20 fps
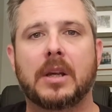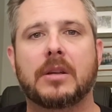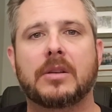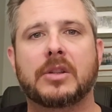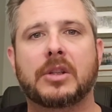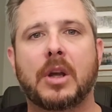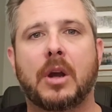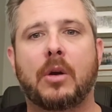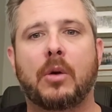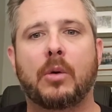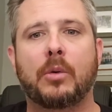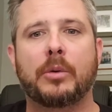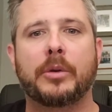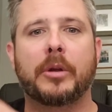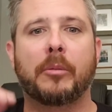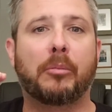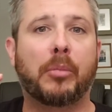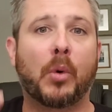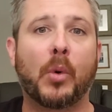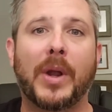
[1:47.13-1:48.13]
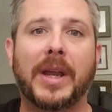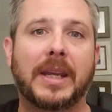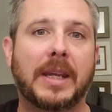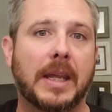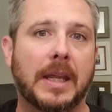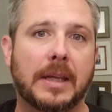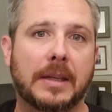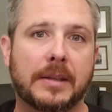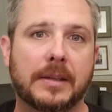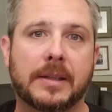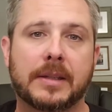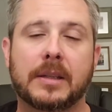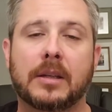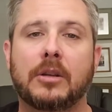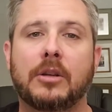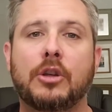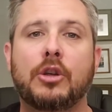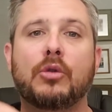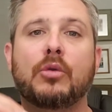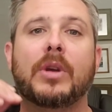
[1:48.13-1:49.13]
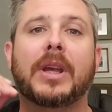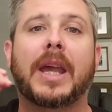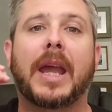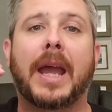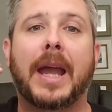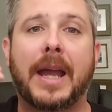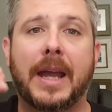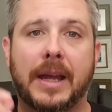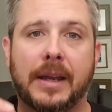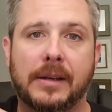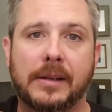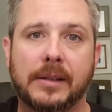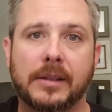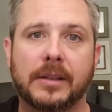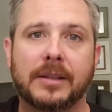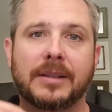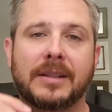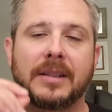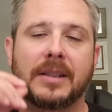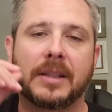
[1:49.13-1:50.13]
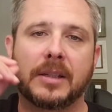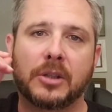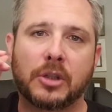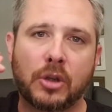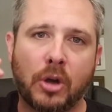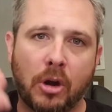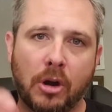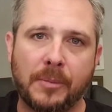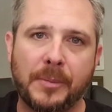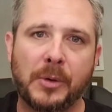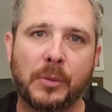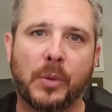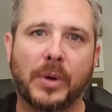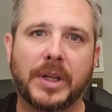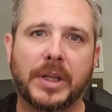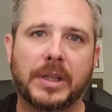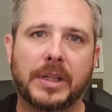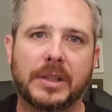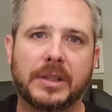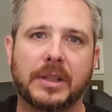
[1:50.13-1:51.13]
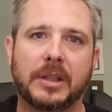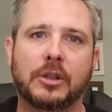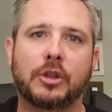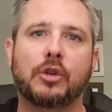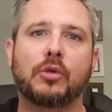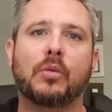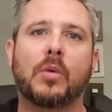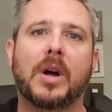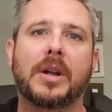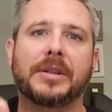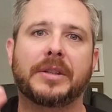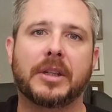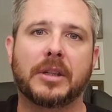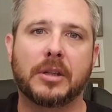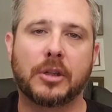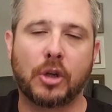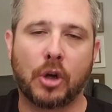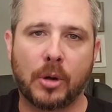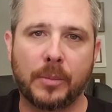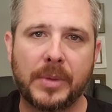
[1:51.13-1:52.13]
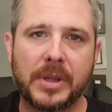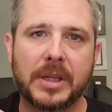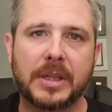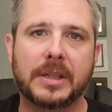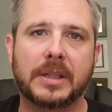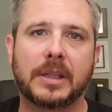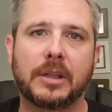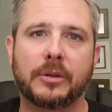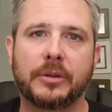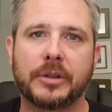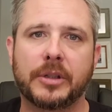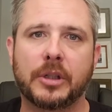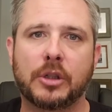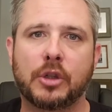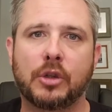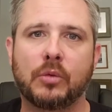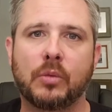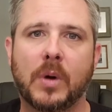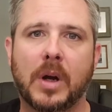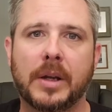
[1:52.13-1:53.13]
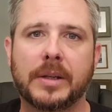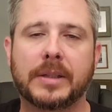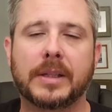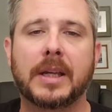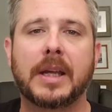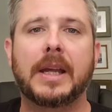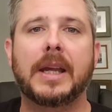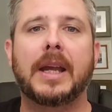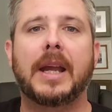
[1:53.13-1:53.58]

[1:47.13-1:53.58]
So the point is, you can determine what it is that you want, determine the skills that you want,